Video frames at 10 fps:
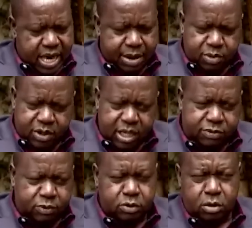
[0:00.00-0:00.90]
I'm
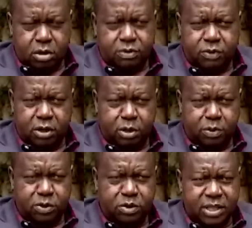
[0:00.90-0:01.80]
grateful to God for the
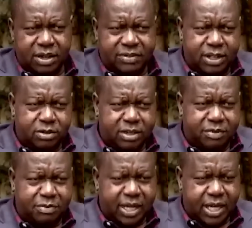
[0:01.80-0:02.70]
opportunity I've had to
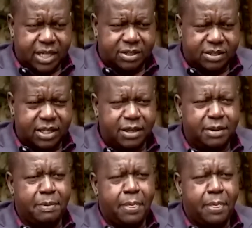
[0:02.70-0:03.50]
serve my country.